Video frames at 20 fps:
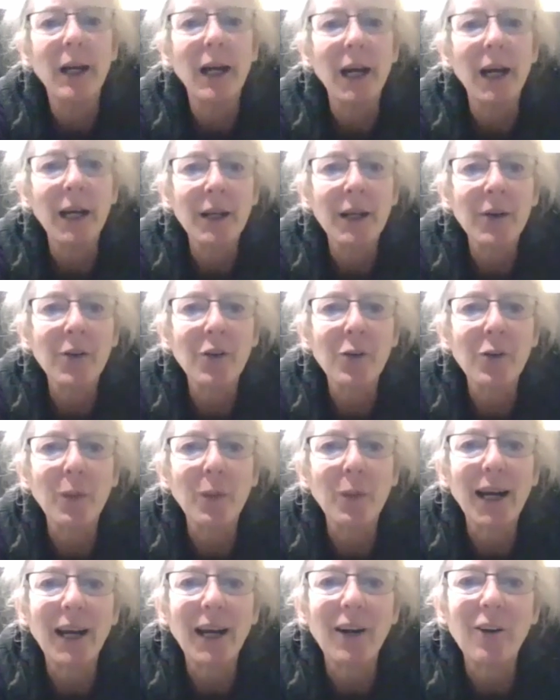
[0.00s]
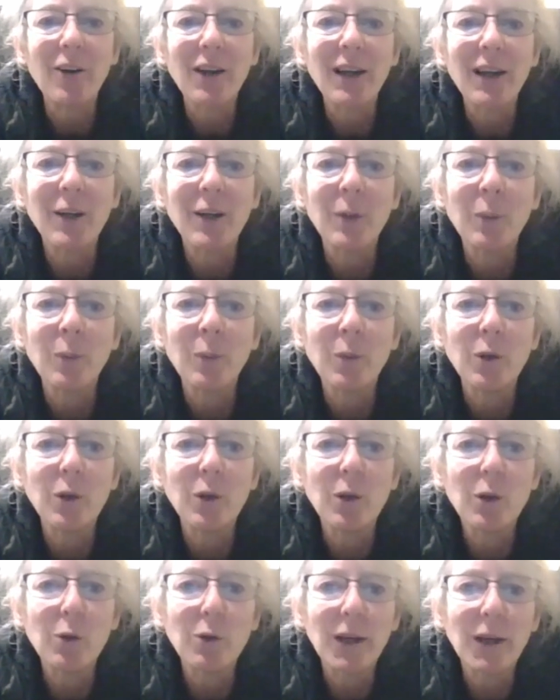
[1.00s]
and inspired him to
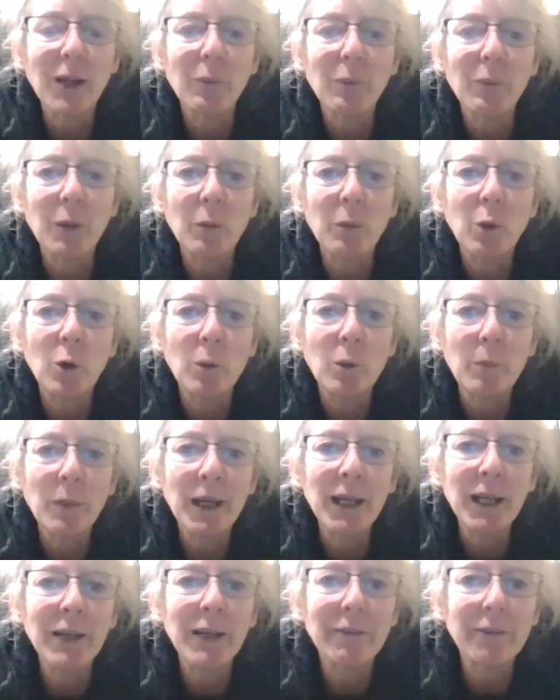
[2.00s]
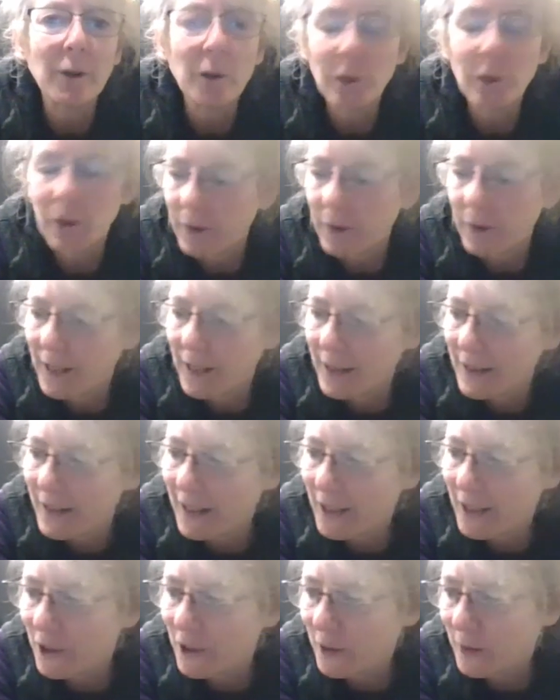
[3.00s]
develop a more meaningful
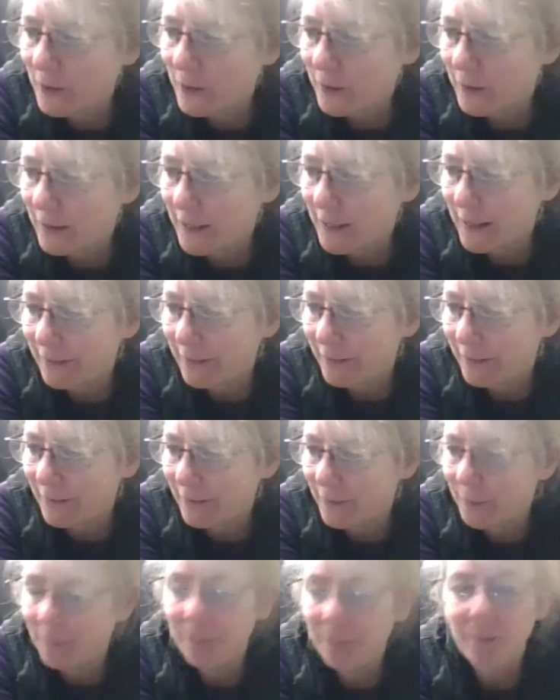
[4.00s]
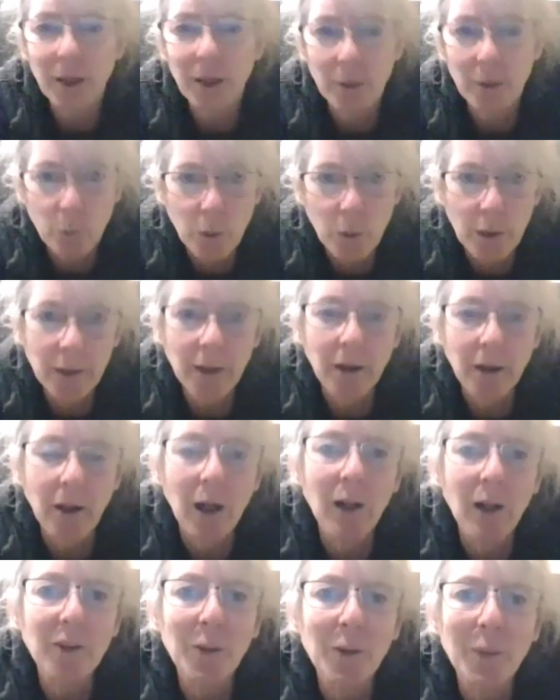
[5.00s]
orientation to life, one that
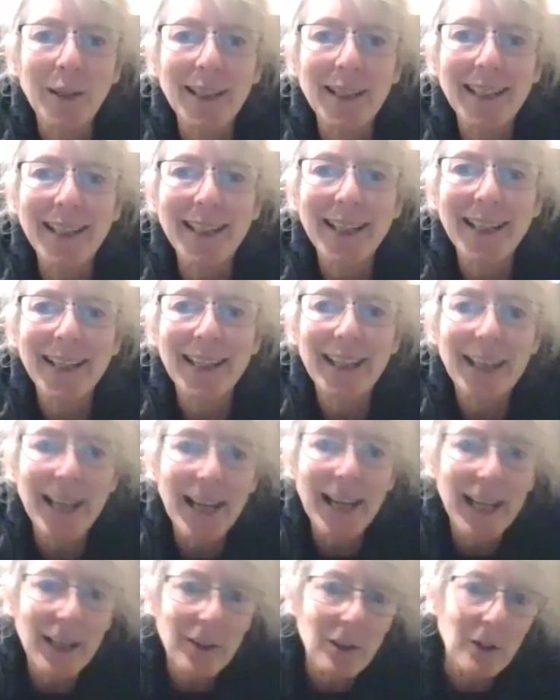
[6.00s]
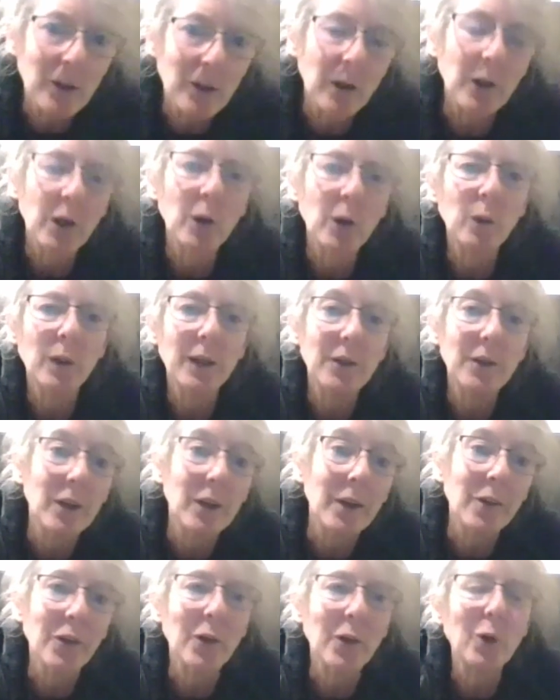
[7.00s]
ultimately led not only to
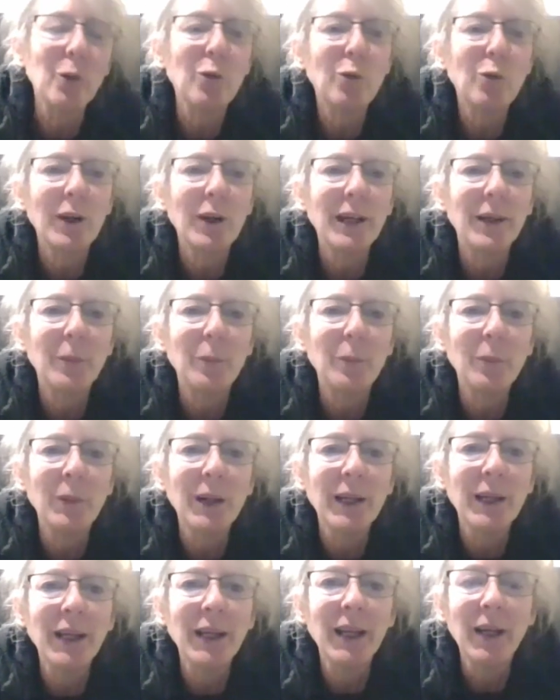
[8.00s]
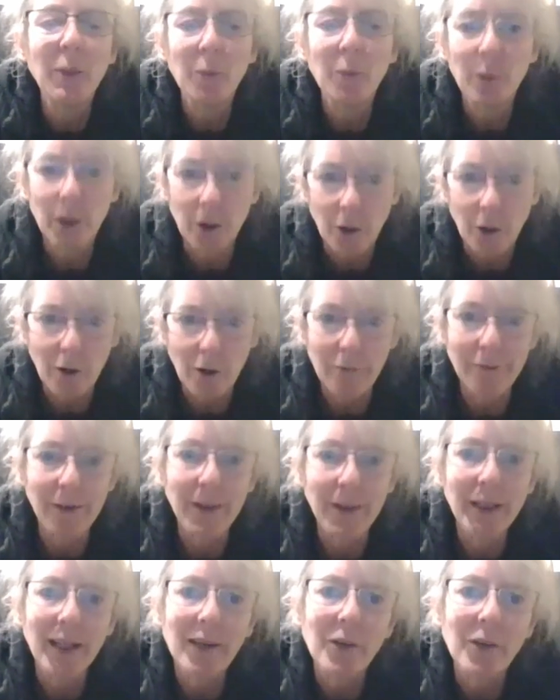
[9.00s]
his own freedom, but offered
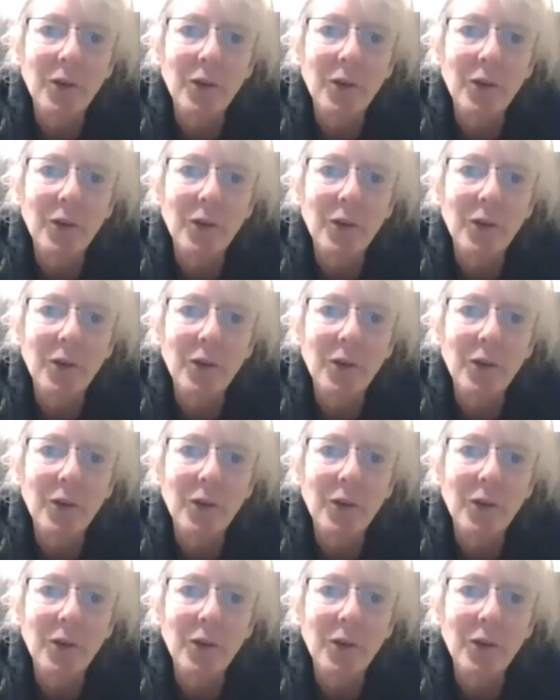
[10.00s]
that